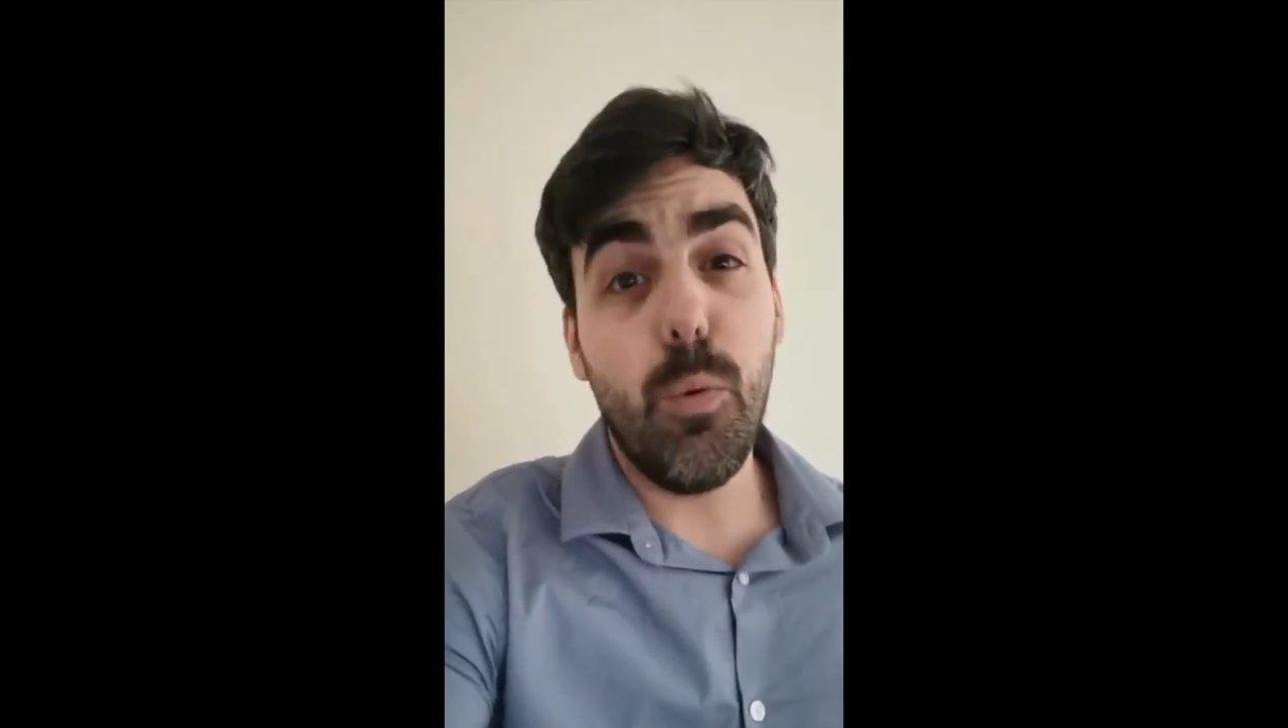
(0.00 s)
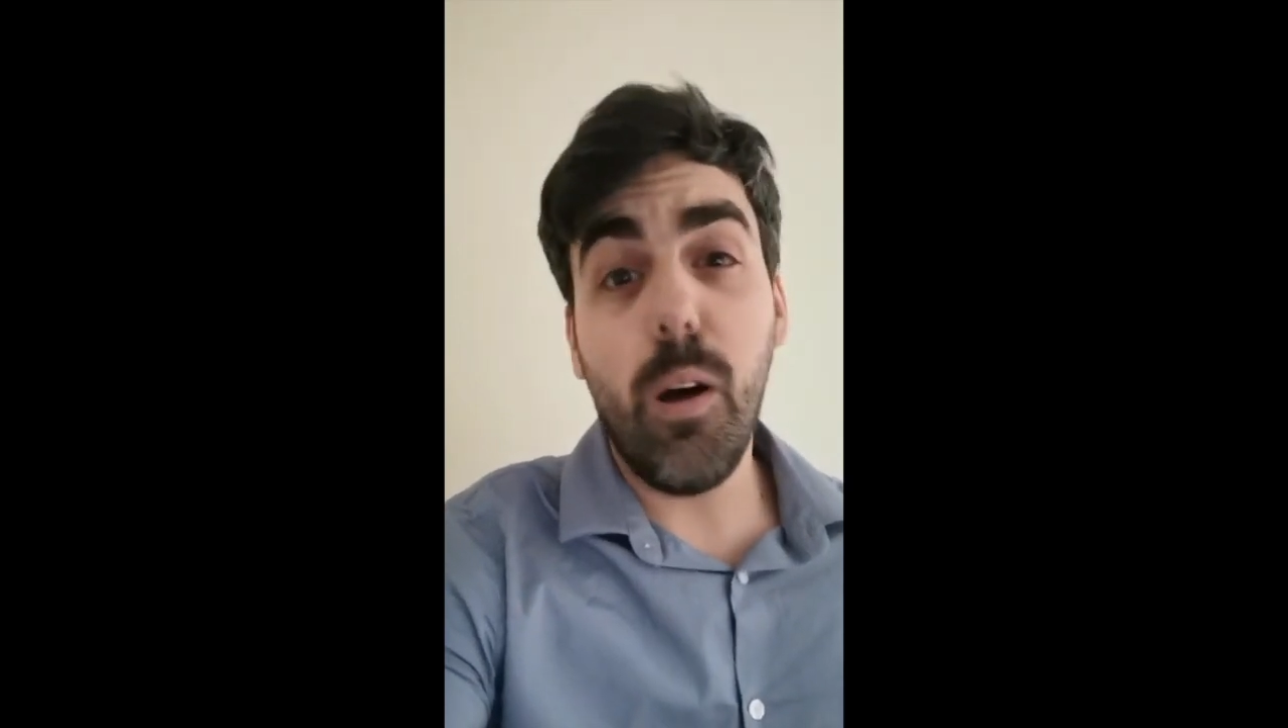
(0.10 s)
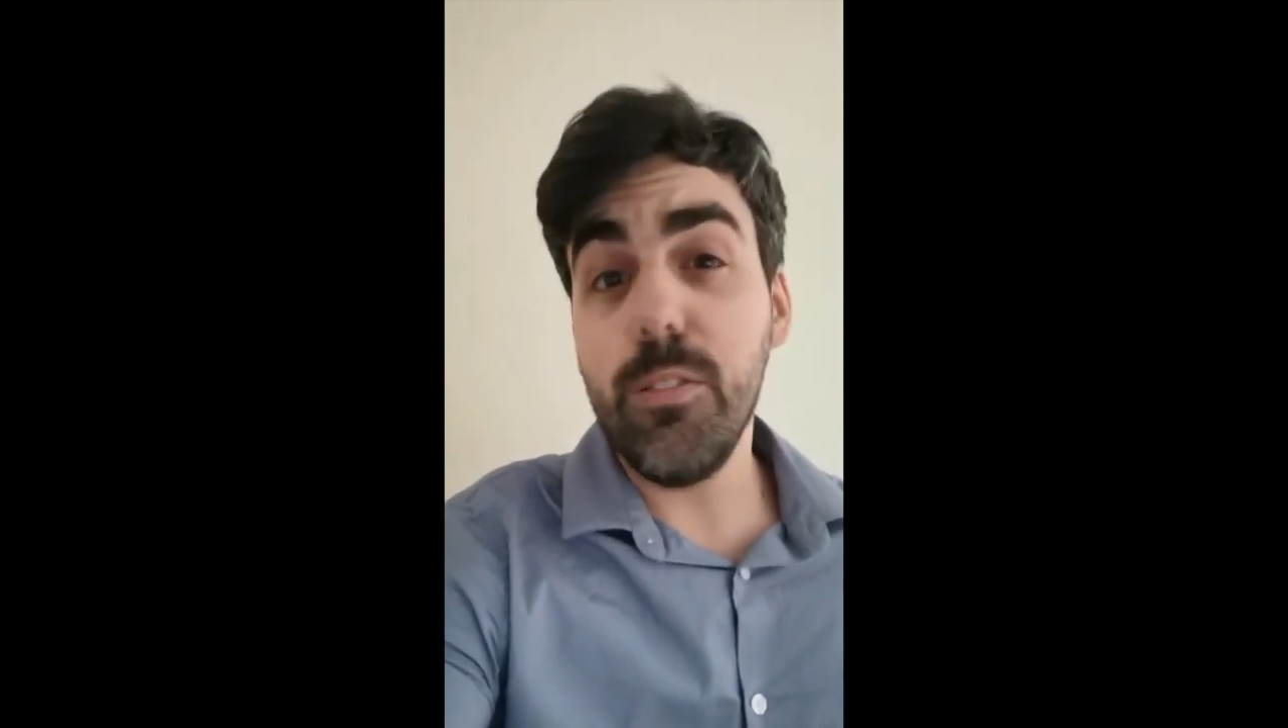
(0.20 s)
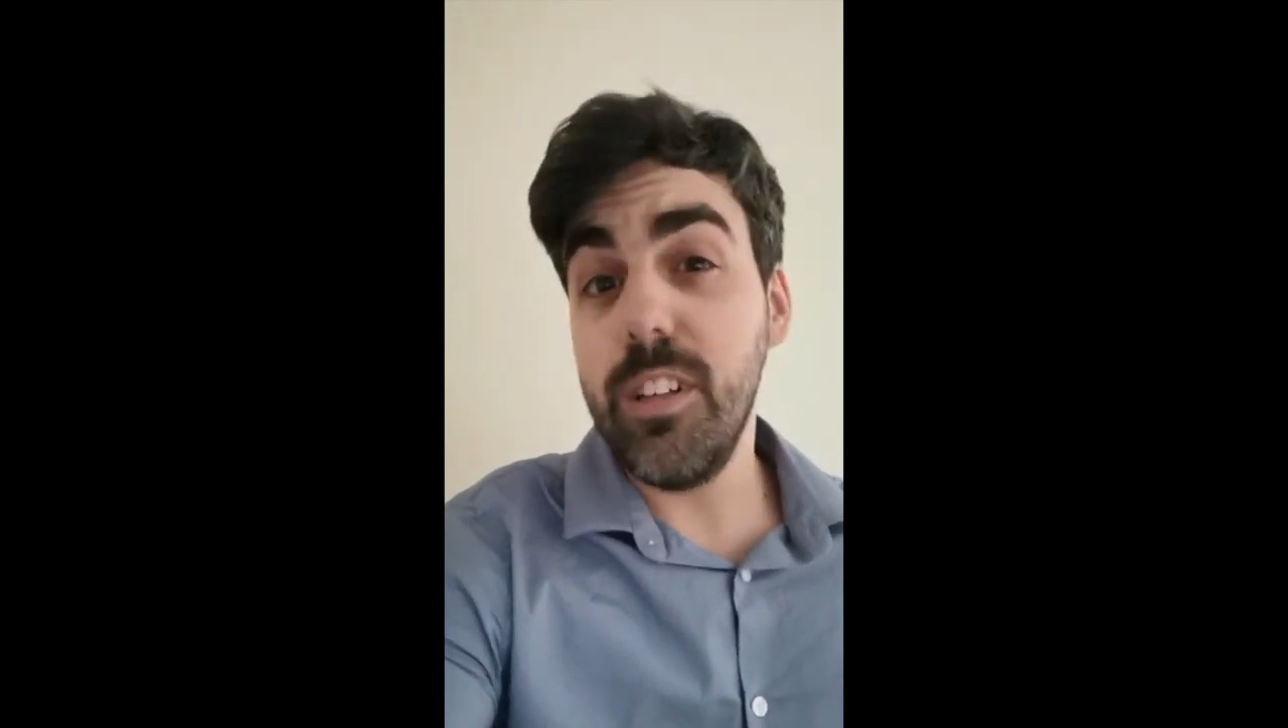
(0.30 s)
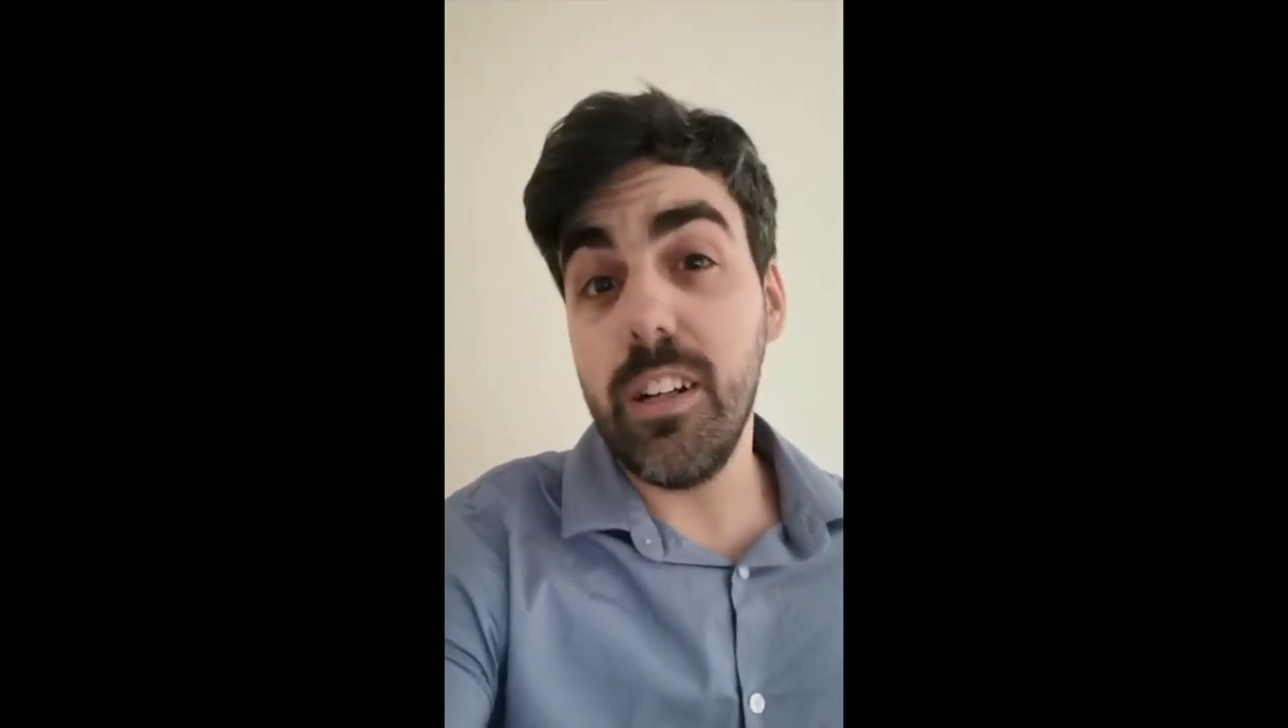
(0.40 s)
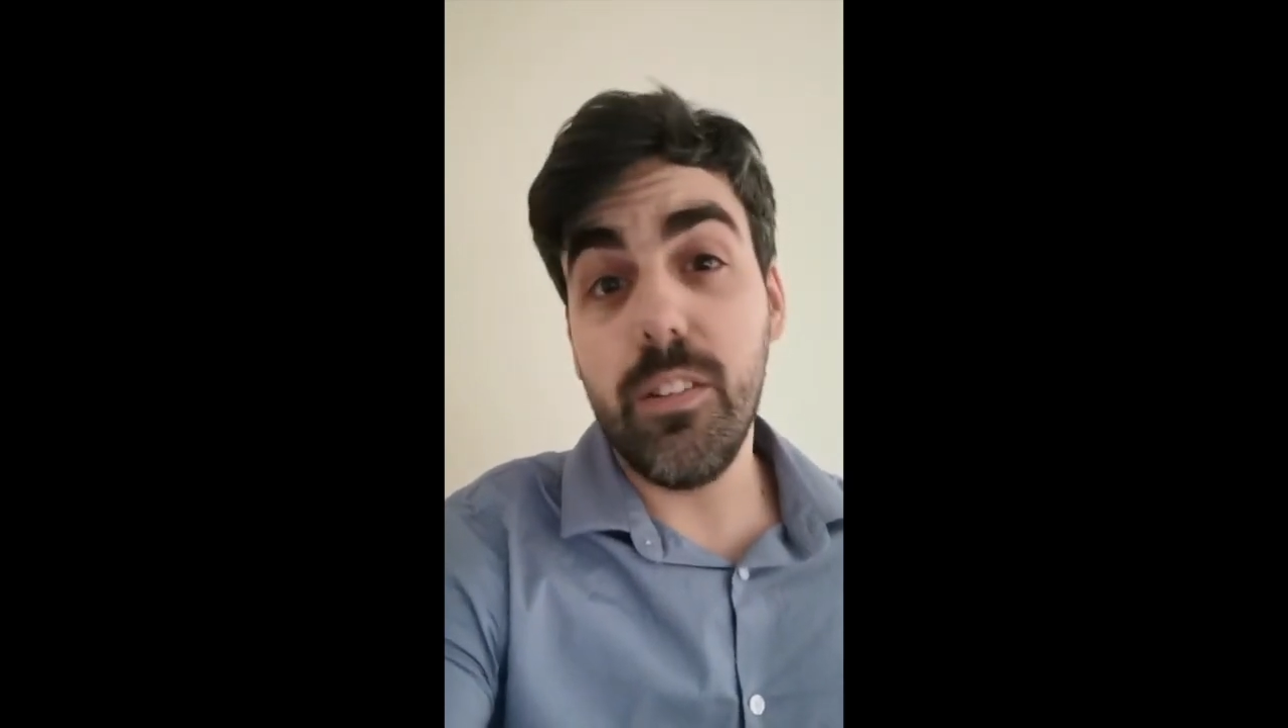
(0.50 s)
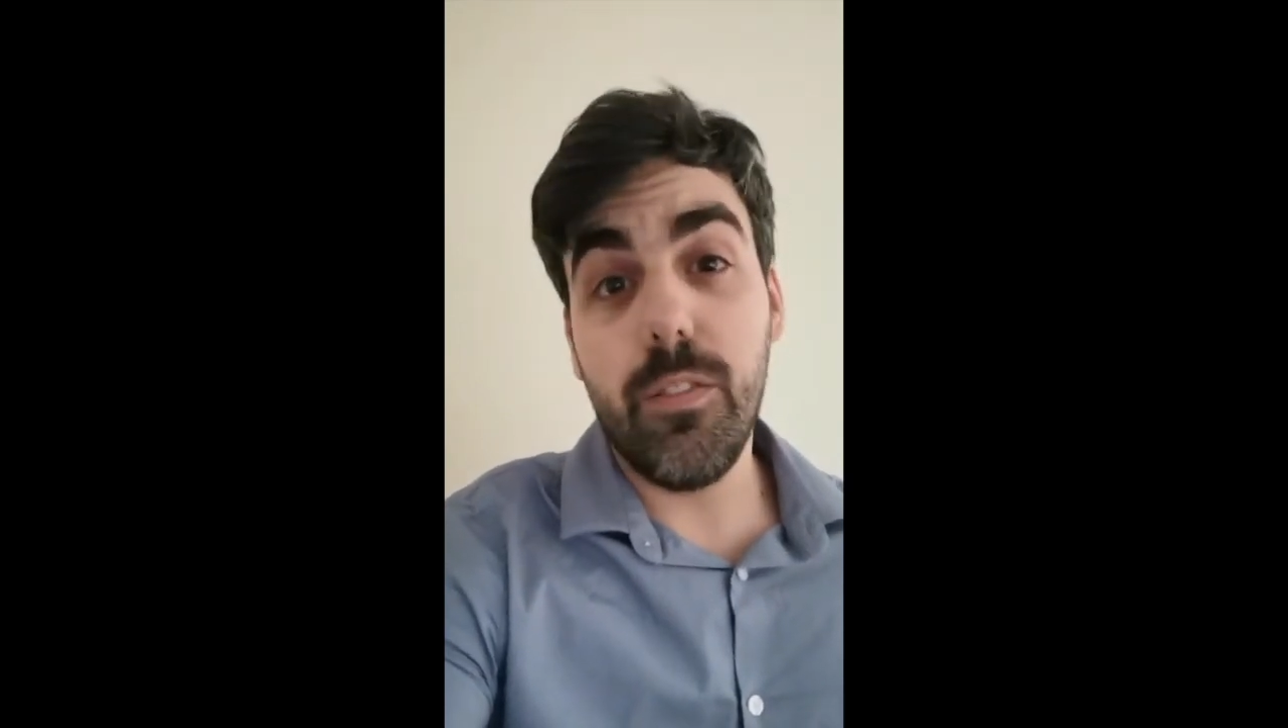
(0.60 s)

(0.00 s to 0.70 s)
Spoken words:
well done